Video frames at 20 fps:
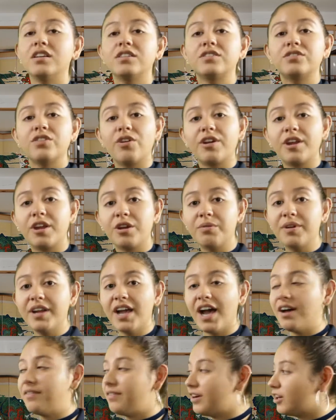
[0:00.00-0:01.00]
So here we
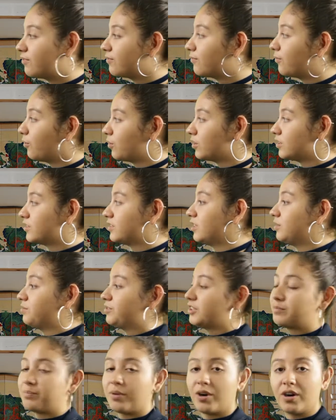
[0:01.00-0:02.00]
have our four
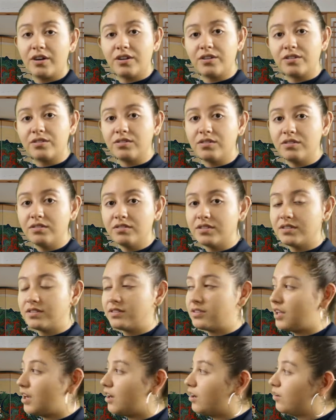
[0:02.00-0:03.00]
subject particles.
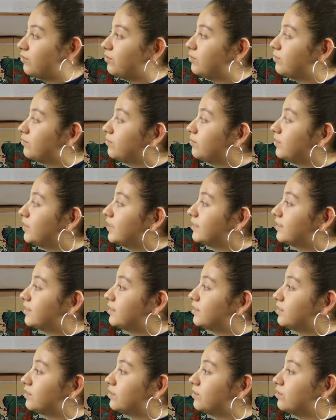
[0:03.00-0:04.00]
Now this
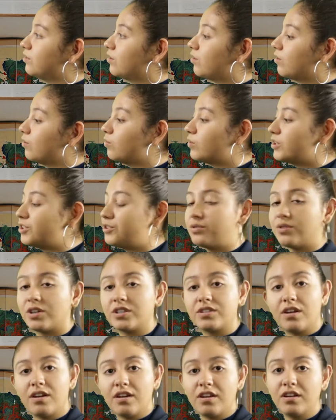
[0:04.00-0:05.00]
is to know when you
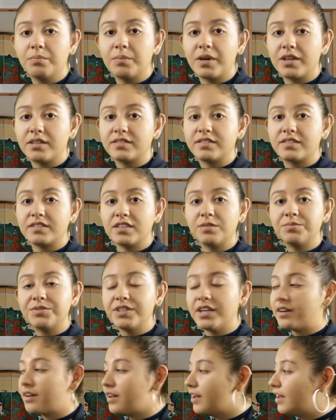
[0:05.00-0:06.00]
are talking about a
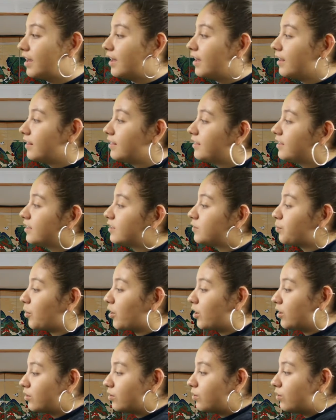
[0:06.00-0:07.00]
subject, this
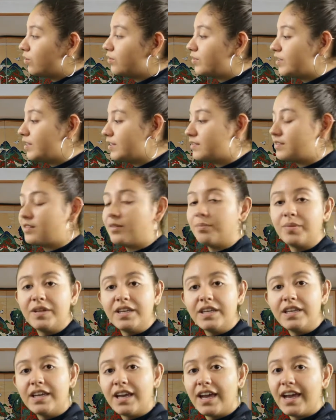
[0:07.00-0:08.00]
particle needs to
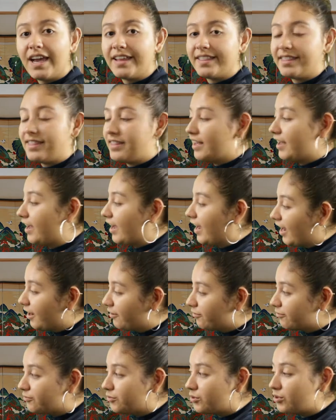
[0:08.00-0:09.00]
be at
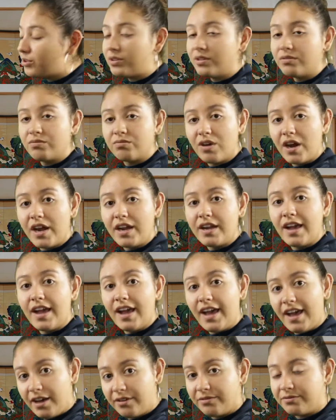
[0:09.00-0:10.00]
after,
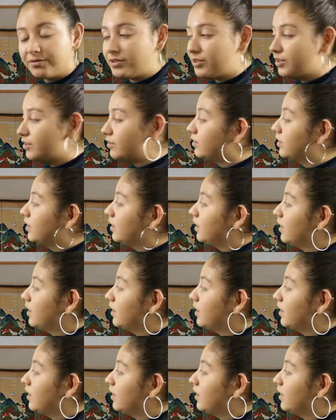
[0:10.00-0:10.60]
right after.